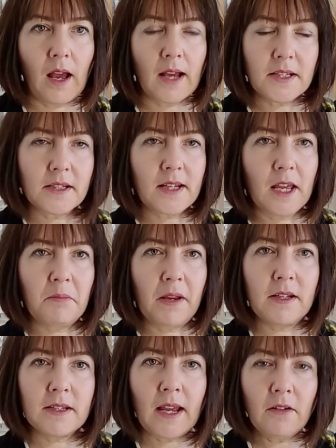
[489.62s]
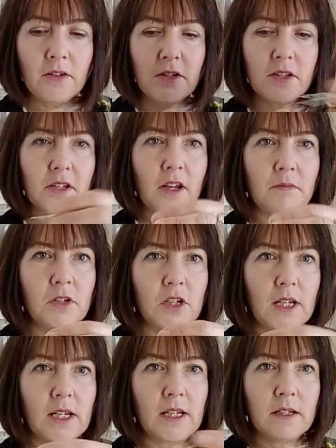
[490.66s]
As I take pins out under the sewing
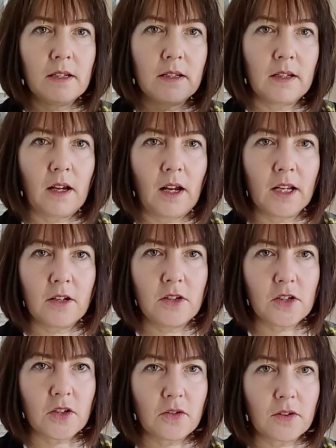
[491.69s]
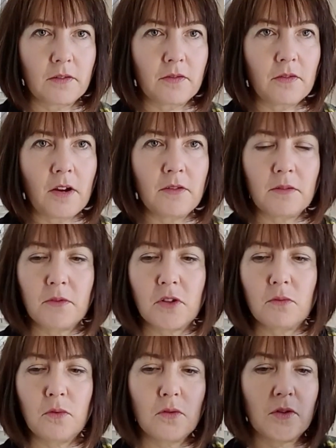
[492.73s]
machine, I can just sort of throw them
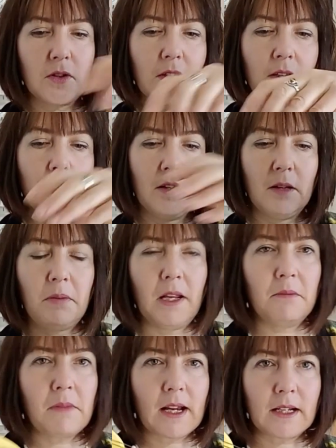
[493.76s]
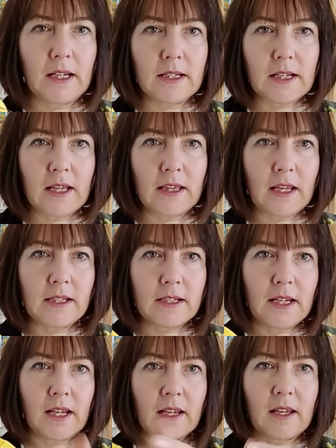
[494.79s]
towards the pin magnet and they
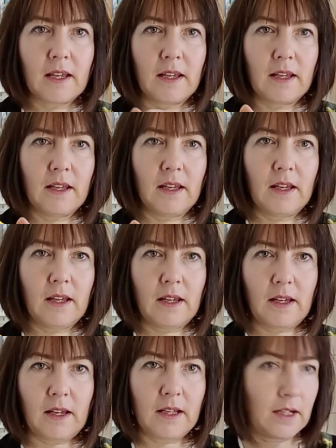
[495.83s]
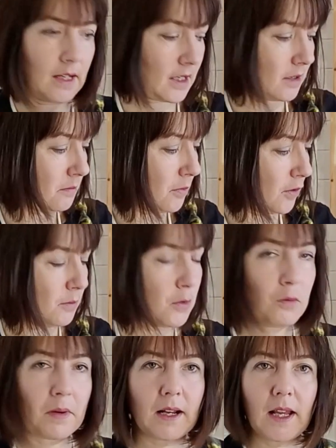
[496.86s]
stick, and then I can put them
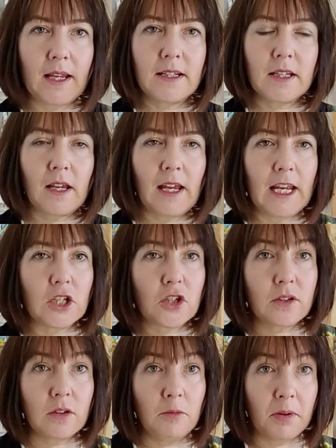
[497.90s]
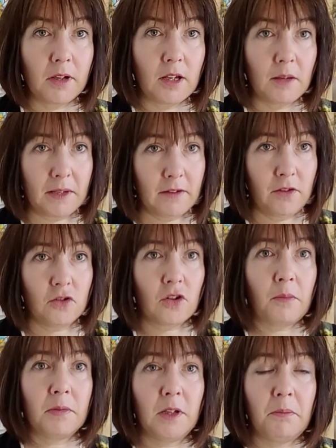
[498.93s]
all back later. It's superb if you
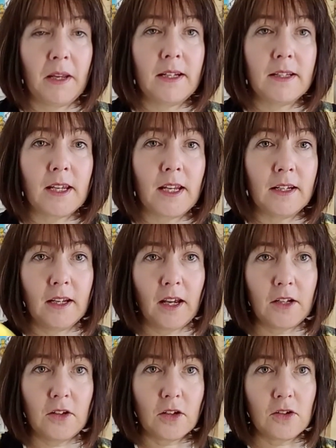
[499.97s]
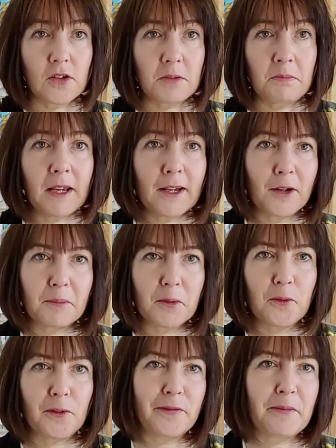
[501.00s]
drop your pin tin and you can just pick up
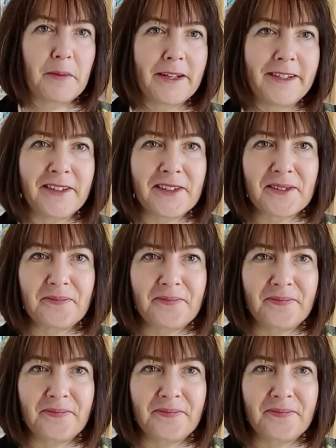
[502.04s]
all of your pins.